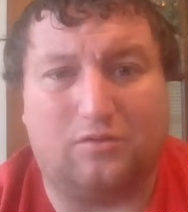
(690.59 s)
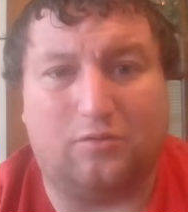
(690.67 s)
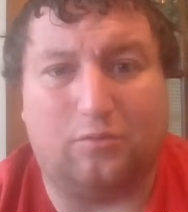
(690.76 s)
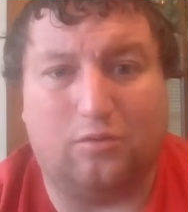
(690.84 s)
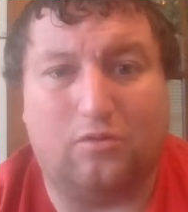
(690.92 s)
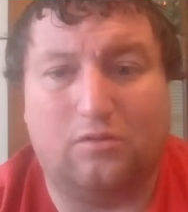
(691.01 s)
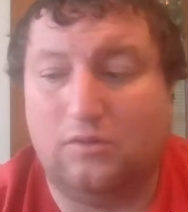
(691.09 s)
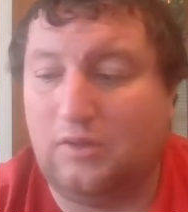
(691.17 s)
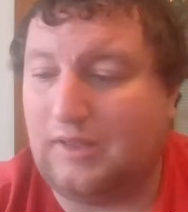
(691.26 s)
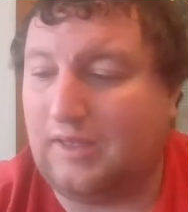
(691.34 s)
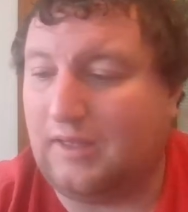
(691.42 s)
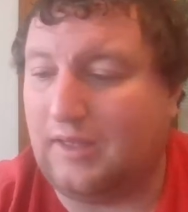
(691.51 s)
duel.
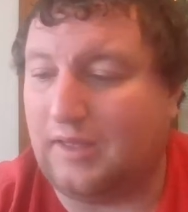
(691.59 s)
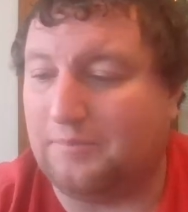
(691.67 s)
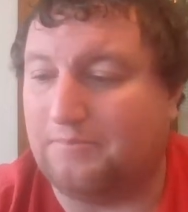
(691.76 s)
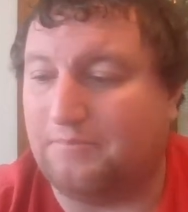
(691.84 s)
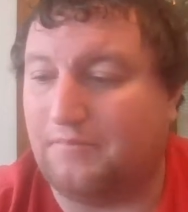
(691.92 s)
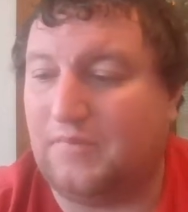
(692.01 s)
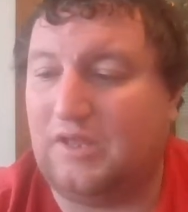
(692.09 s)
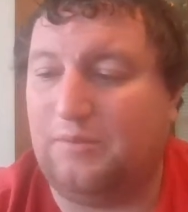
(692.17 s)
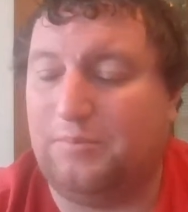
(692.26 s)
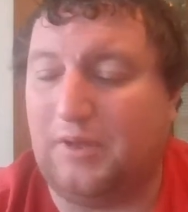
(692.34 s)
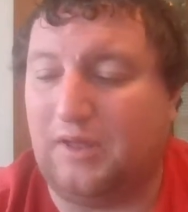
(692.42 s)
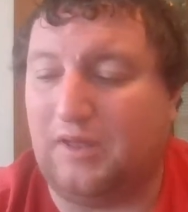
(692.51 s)

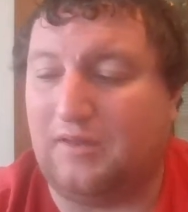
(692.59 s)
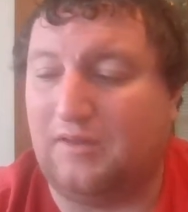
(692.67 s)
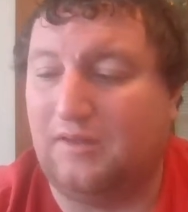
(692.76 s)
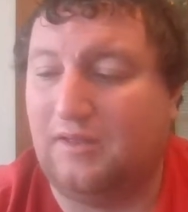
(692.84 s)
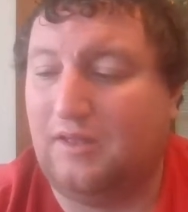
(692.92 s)
But